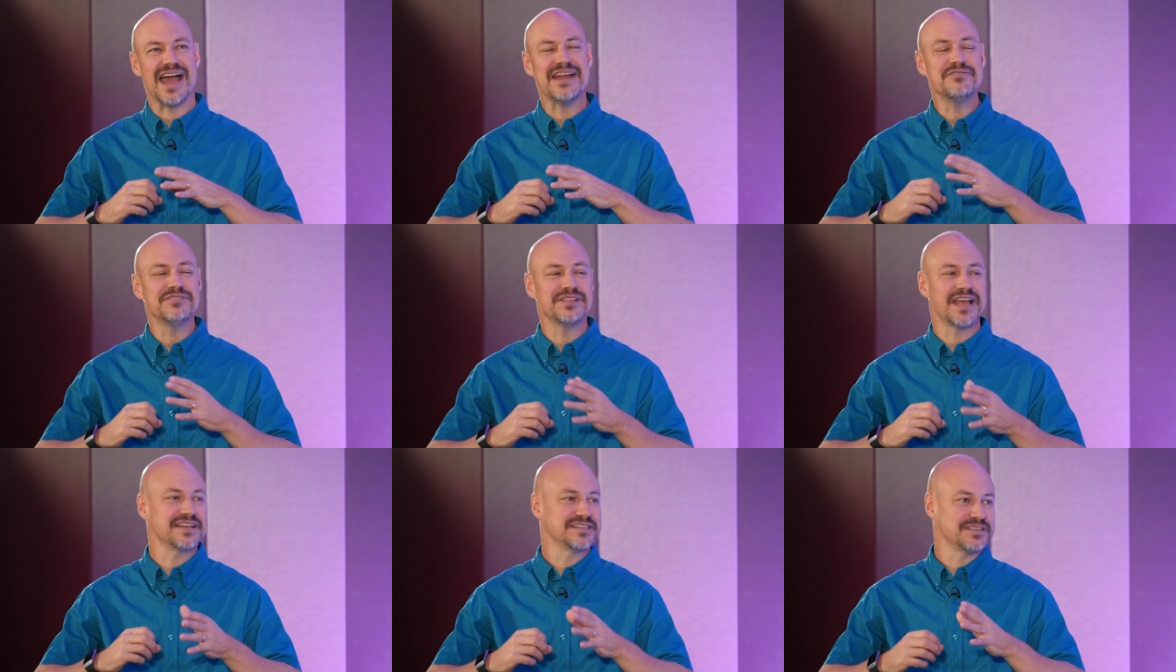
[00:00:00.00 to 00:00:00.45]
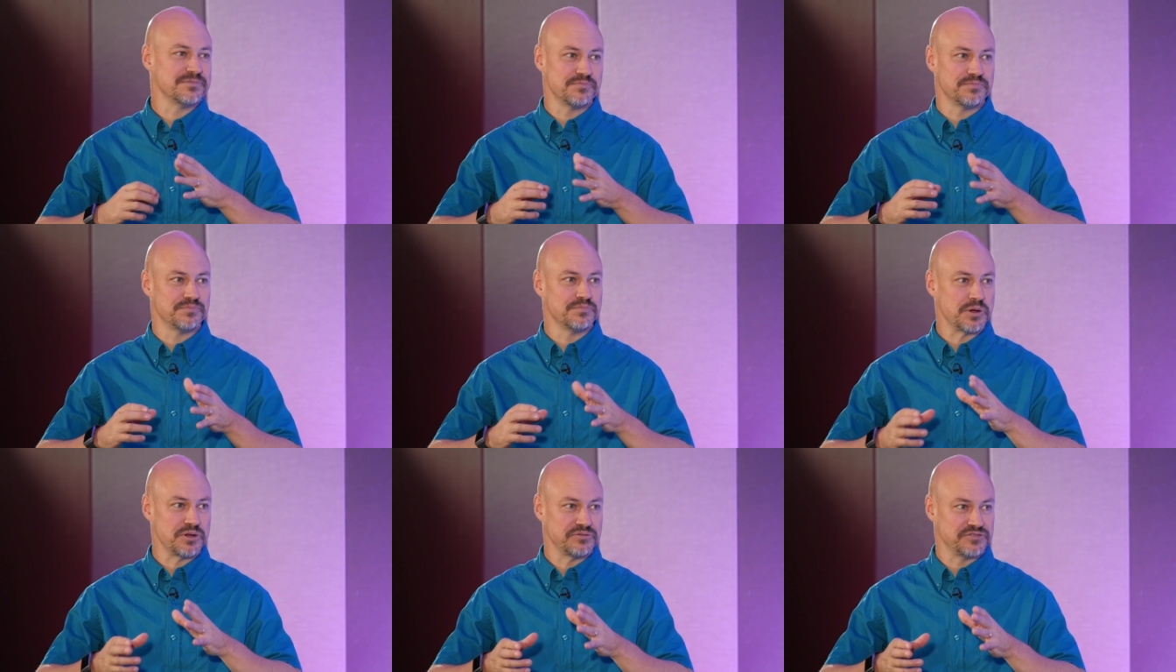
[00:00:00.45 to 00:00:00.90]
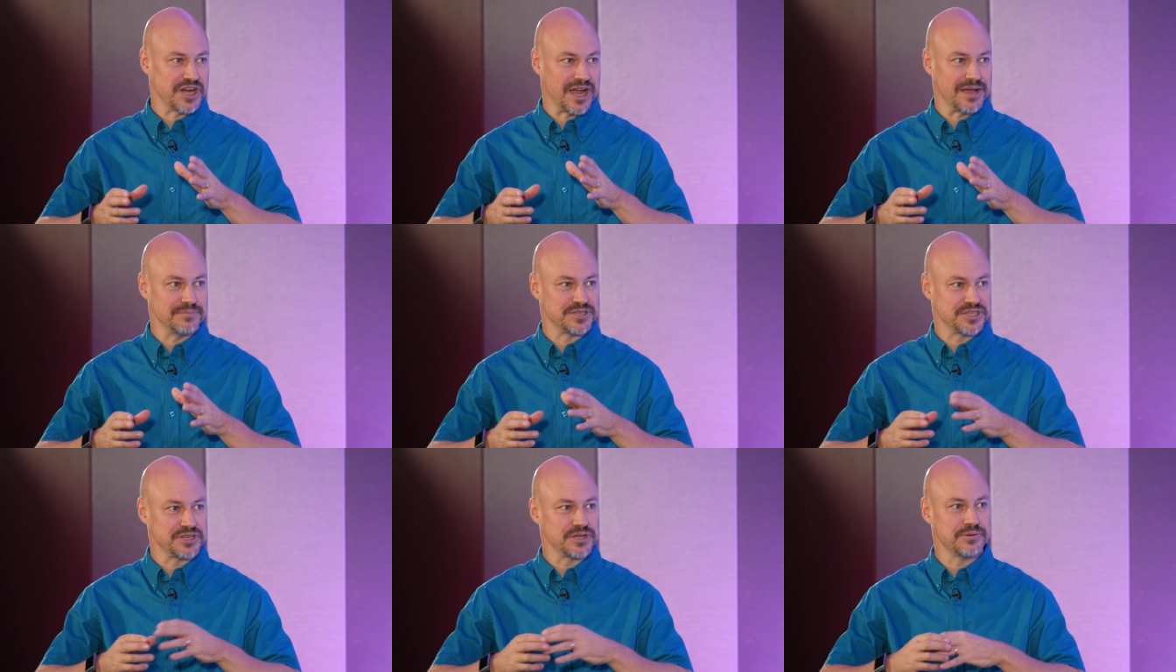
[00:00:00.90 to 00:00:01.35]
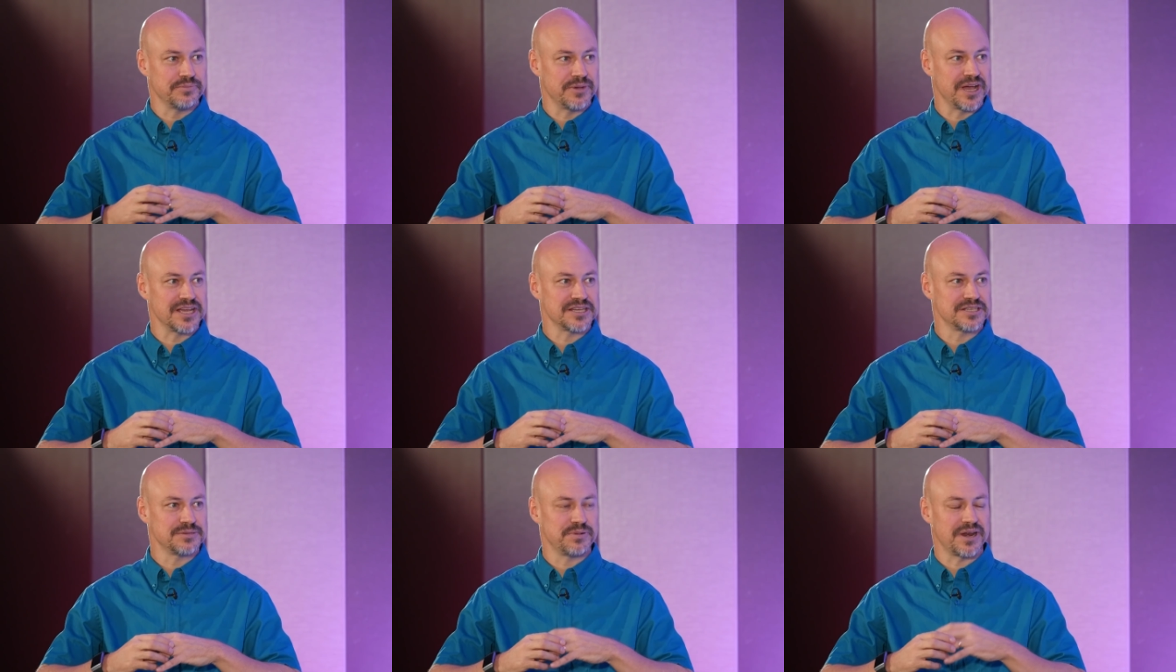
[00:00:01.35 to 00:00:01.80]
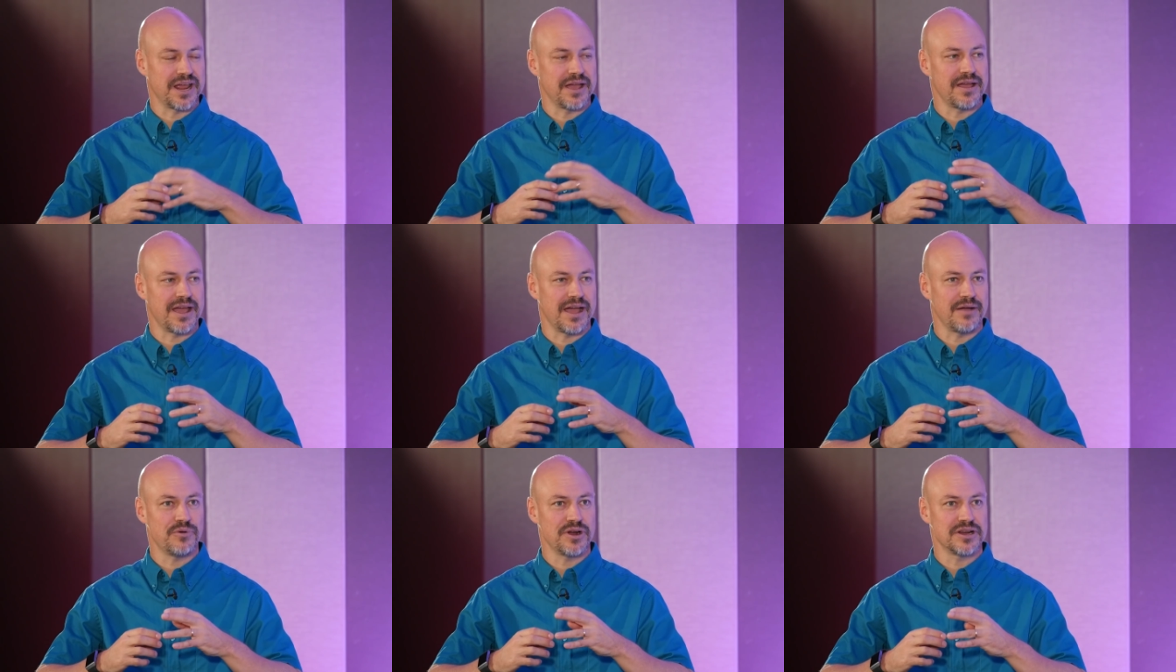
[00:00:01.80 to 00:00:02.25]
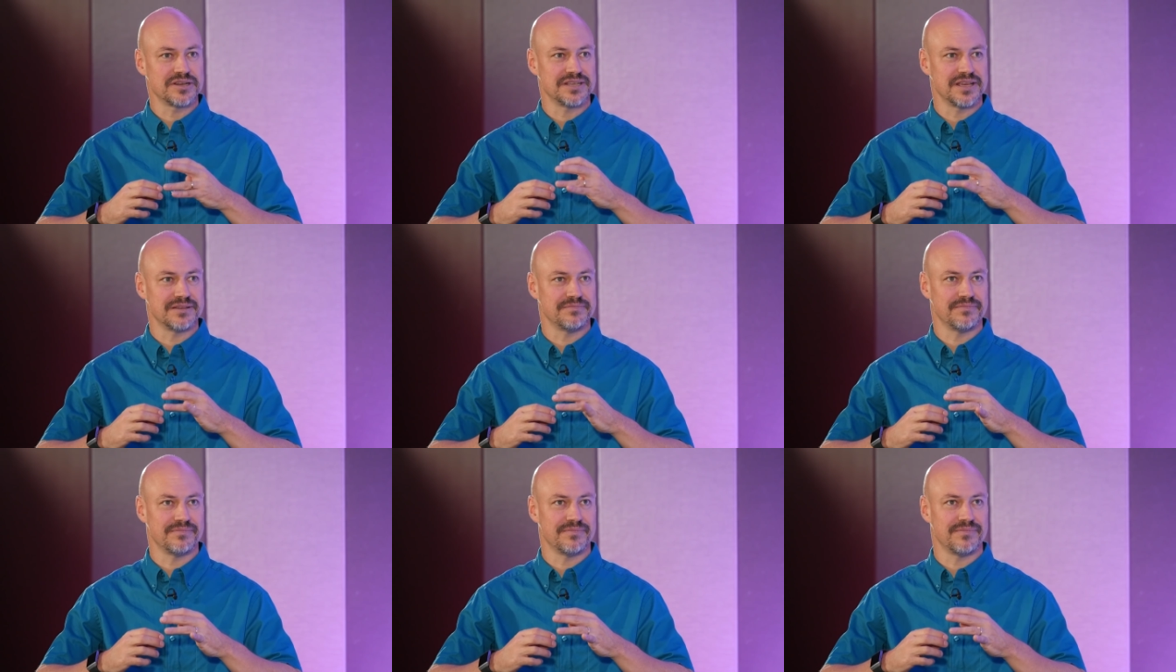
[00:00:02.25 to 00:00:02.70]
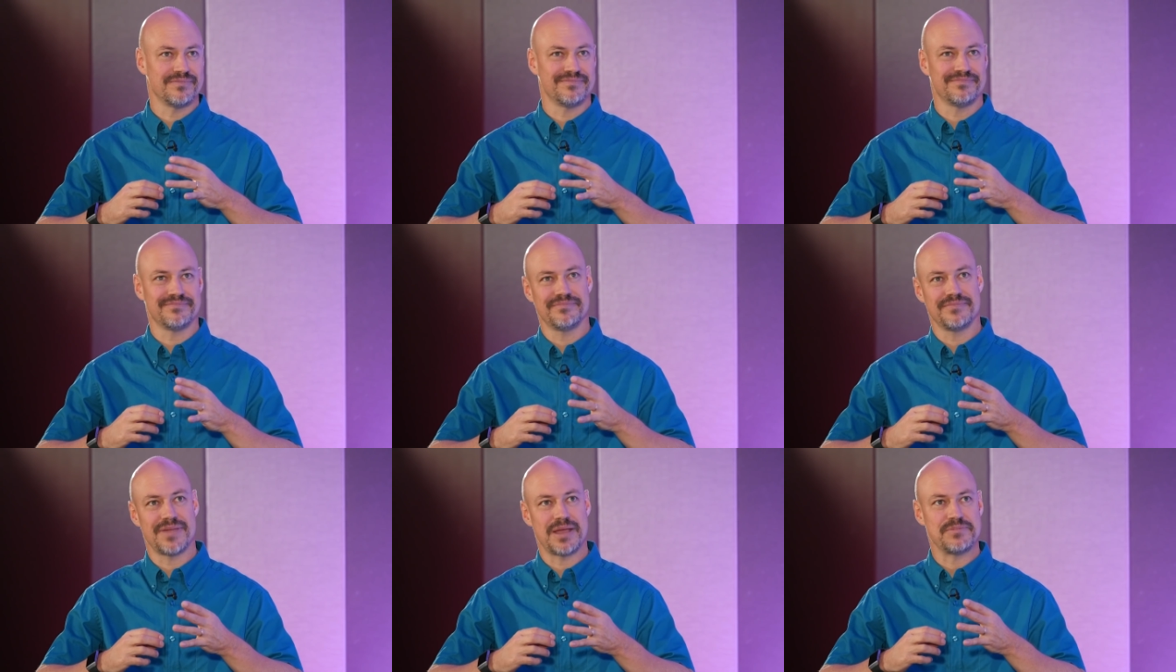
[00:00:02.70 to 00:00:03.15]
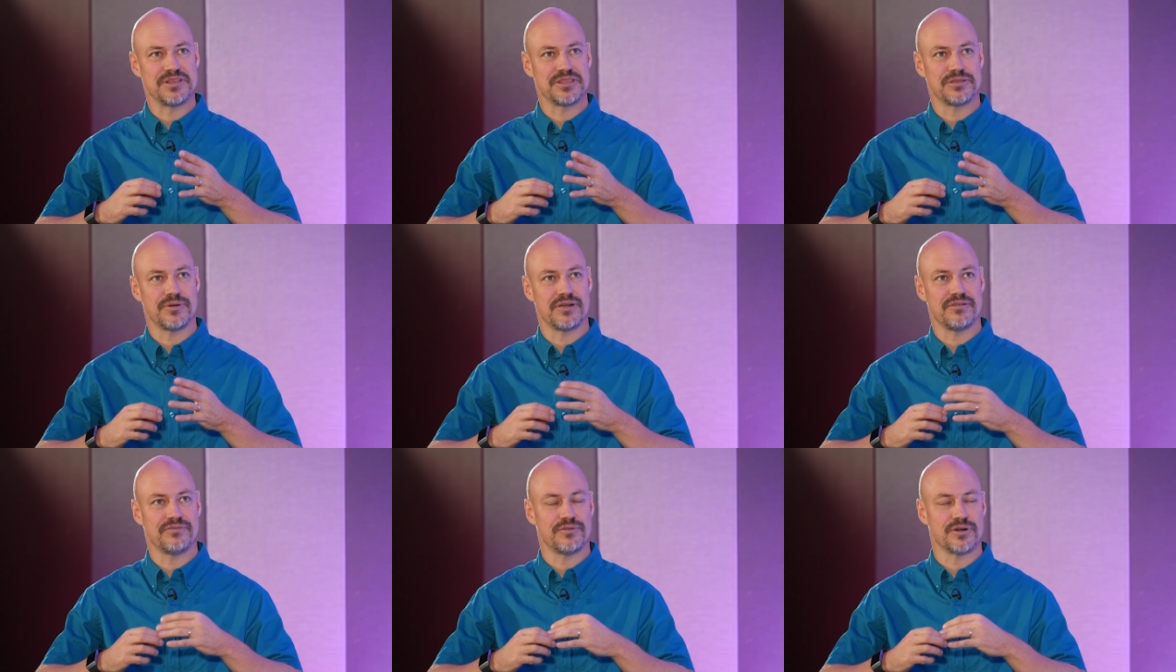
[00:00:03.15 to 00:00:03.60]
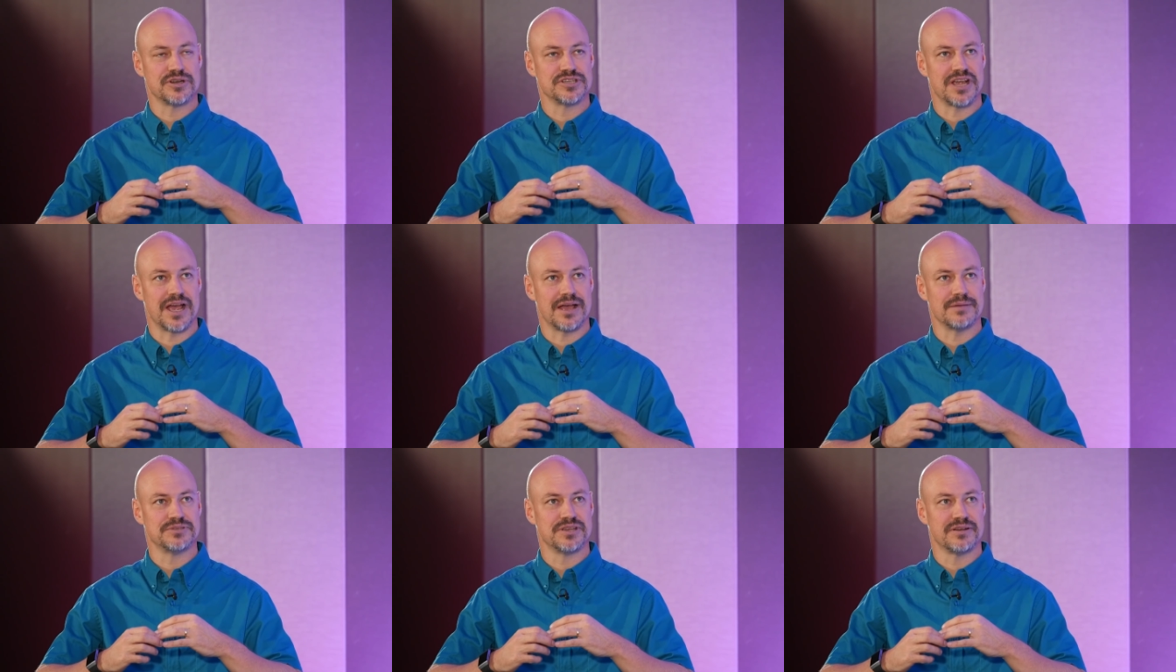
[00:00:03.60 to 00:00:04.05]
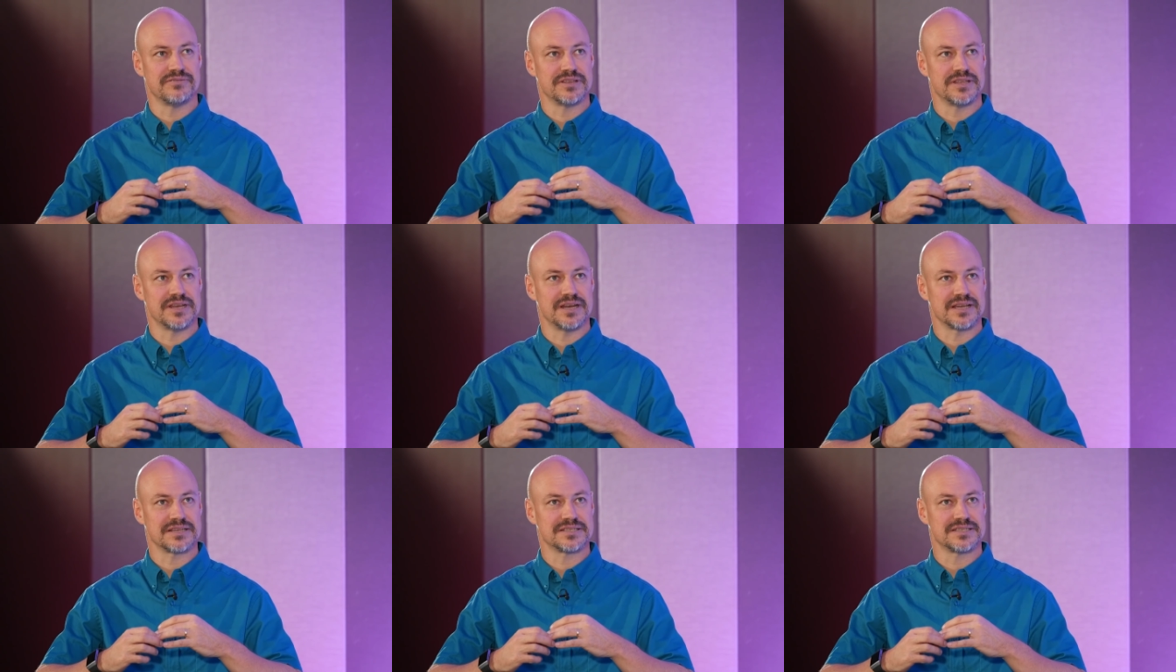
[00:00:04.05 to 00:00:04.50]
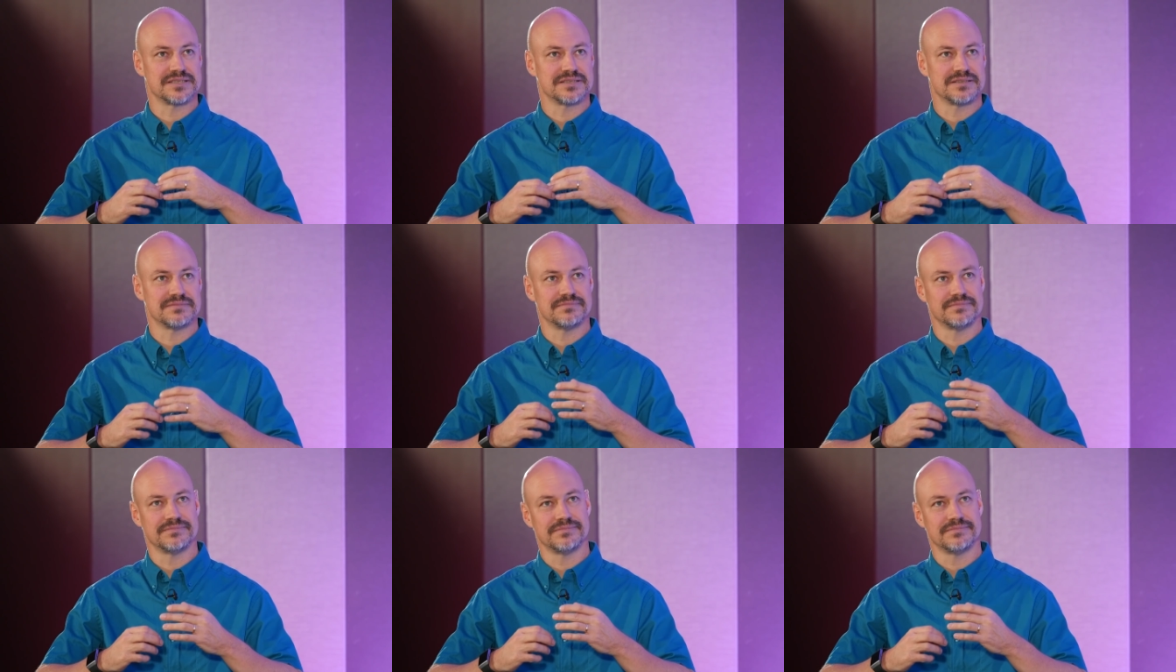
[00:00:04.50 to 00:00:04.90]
don't like to move jobs too much, but I worked at maybe 3 or 4 jobs over the next,